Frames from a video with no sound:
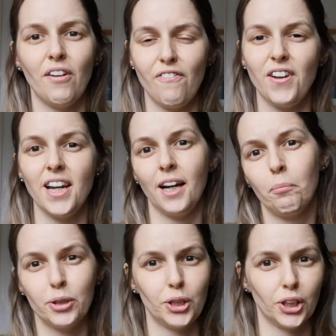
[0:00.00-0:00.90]
feeling
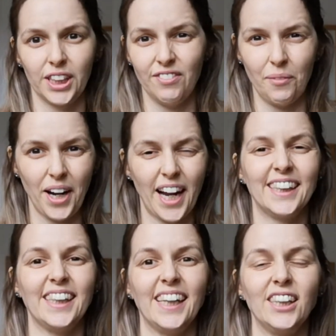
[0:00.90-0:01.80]
productive and we
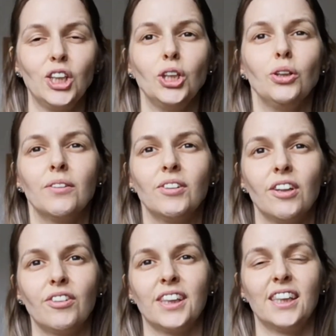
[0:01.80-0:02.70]
actually can do some
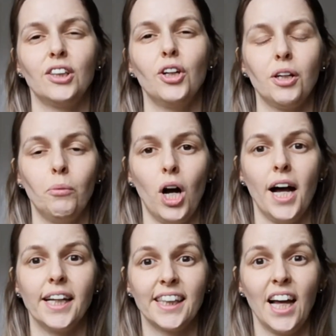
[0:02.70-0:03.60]
stuff, because there's nothing
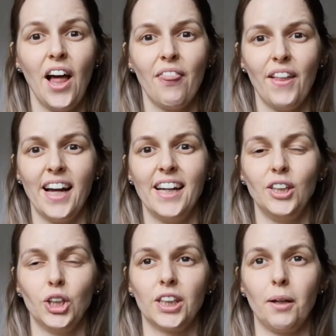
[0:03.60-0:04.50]
worse than
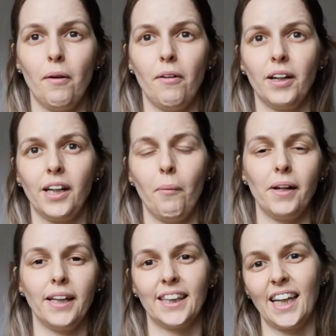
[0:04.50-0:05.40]
just
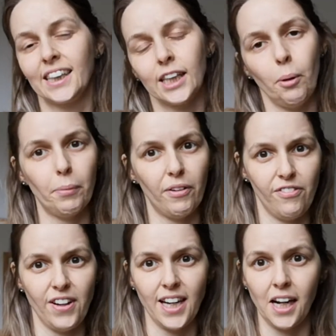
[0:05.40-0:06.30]
going into that slump of
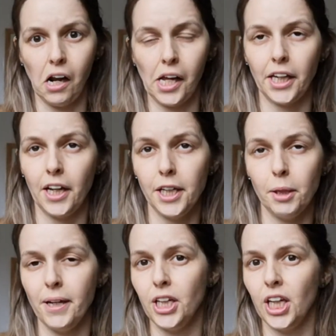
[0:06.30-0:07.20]
feeling like you're in
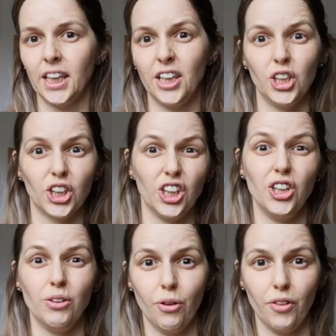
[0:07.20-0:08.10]
your PJs and you're just going
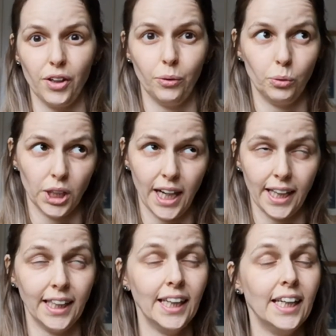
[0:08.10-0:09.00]
to do nothing all
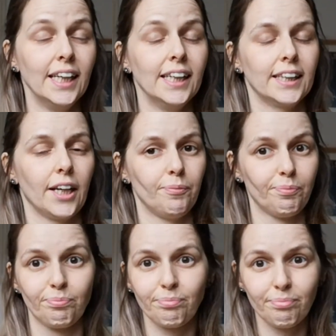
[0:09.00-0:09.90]
day. So
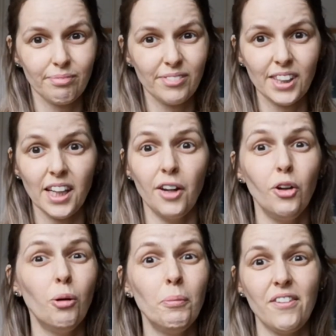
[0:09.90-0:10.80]

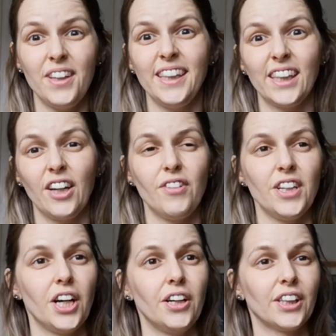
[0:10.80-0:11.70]
normally for these kind of
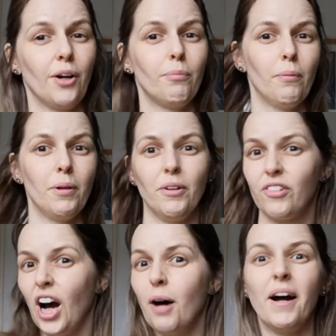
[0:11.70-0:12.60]
videos I probably would have
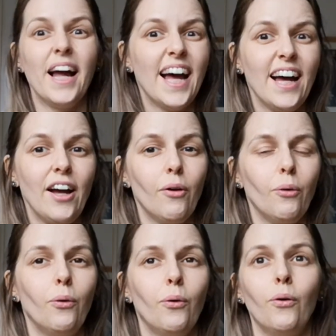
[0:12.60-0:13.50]
curled my hair
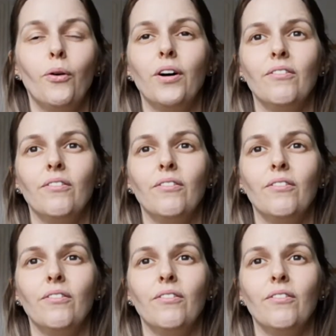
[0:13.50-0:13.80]
or